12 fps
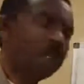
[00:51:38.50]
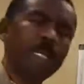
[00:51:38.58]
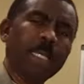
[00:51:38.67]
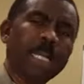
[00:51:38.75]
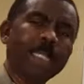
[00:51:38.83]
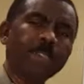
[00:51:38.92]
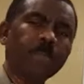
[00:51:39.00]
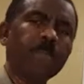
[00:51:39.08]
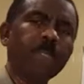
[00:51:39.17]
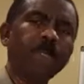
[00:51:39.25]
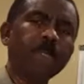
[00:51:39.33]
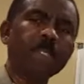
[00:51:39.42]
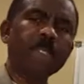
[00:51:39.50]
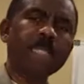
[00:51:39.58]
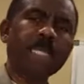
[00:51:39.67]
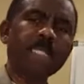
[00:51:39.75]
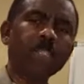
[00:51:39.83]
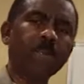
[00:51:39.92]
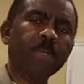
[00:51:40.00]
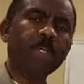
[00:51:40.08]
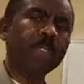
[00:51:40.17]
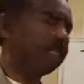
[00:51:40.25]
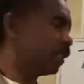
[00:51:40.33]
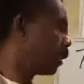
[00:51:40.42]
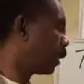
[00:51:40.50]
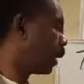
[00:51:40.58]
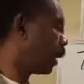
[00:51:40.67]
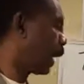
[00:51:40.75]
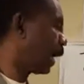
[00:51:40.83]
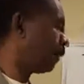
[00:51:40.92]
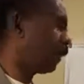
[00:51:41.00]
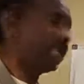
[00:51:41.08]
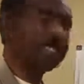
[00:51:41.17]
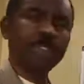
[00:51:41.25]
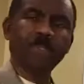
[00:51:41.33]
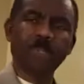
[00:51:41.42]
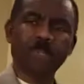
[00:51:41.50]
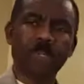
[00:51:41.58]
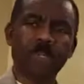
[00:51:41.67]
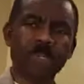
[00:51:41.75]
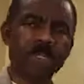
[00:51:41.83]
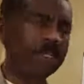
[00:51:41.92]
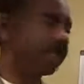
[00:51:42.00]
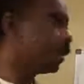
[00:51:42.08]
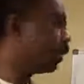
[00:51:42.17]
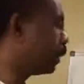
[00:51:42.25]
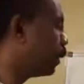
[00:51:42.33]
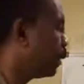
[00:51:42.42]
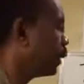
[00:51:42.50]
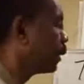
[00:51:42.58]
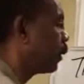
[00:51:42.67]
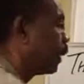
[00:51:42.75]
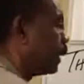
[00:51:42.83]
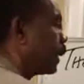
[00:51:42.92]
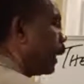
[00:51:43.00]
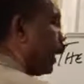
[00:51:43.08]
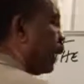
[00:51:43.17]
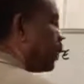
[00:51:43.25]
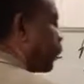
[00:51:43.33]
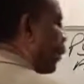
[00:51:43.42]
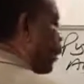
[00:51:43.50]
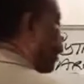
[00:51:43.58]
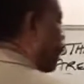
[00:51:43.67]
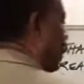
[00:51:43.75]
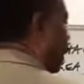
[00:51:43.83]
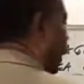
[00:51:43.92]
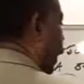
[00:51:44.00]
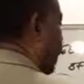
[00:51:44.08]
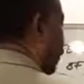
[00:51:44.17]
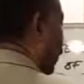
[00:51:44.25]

Leg squared plus leg squared, hypotenuse squared. So what is 8 squared? 8